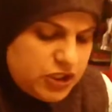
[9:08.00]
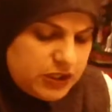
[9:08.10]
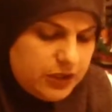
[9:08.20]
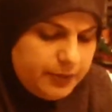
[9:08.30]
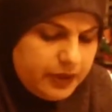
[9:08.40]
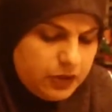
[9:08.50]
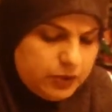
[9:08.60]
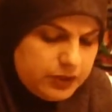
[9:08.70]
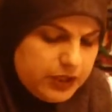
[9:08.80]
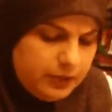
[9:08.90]
just a little bit,
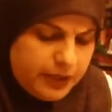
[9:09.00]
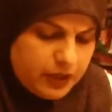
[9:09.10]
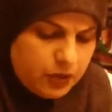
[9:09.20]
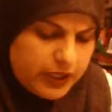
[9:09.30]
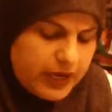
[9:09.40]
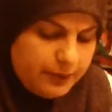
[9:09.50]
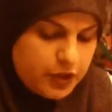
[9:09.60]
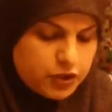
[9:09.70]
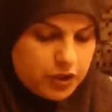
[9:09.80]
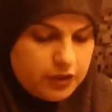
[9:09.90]
little bit of cooking. I'm
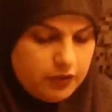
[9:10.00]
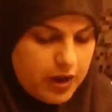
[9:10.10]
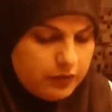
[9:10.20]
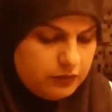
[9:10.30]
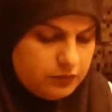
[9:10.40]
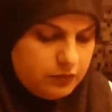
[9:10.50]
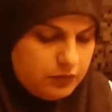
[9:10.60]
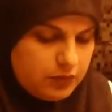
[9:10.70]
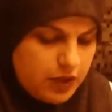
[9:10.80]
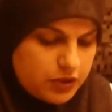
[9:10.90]
going to turn it around.
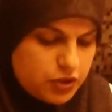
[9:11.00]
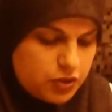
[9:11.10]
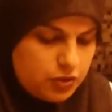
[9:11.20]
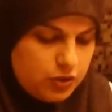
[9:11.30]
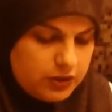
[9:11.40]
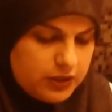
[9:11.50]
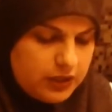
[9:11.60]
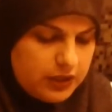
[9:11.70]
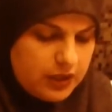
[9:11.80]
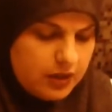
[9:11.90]
Just cook
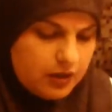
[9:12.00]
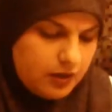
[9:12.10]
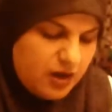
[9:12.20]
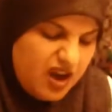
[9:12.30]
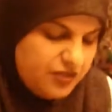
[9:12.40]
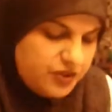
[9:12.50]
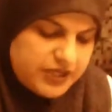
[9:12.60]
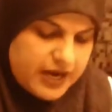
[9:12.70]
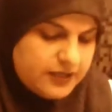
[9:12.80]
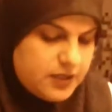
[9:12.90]
the other
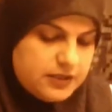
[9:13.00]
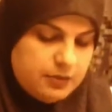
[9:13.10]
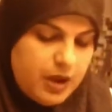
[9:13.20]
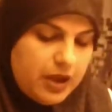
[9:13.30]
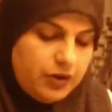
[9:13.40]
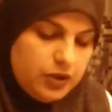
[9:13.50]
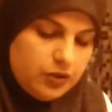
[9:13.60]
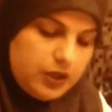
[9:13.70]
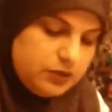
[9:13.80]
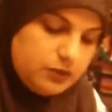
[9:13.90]
side. Doesn't matter.
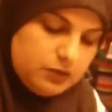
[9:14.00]
You can